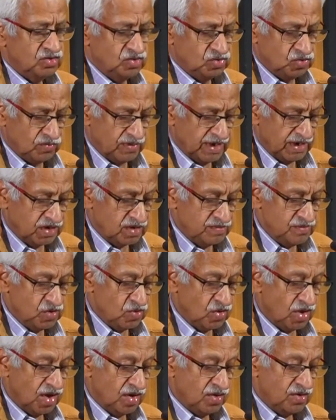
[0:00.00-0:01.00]
to welcome
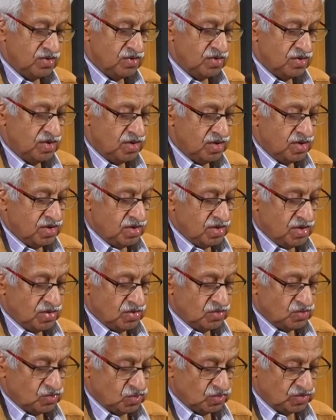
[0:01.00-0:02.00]
you all
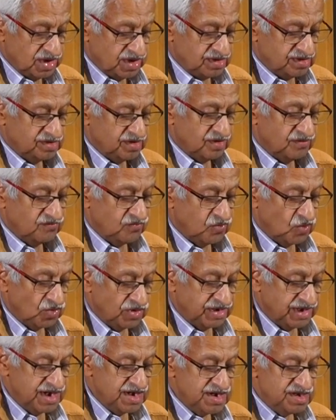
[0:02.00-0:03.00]
to this
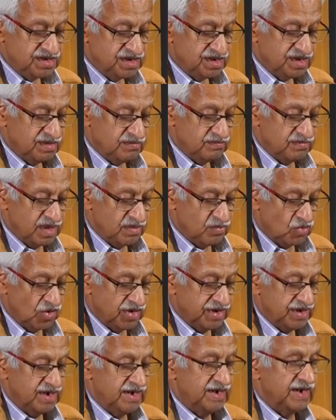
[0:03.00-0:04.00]
14th
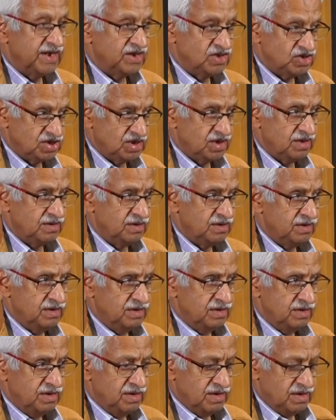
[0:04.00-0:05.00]
memorial lecture,
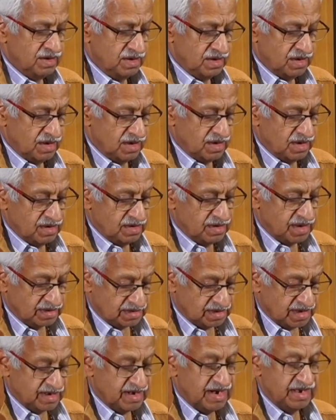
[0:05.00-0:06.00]

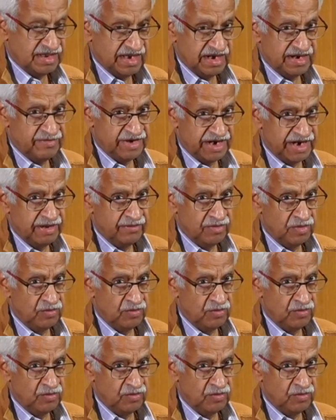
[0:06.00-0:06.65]
Dr. Raja Ramanna